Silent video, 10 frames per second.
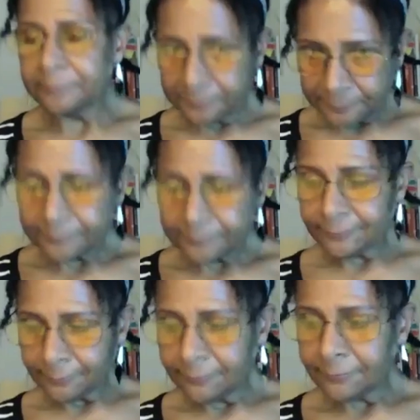It was also
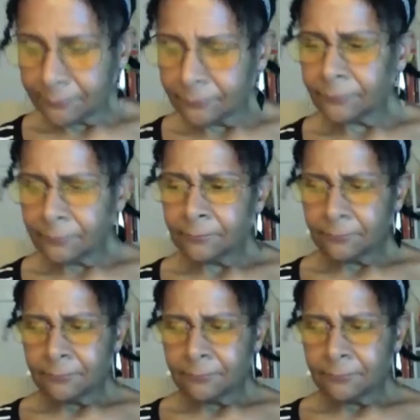a release for him.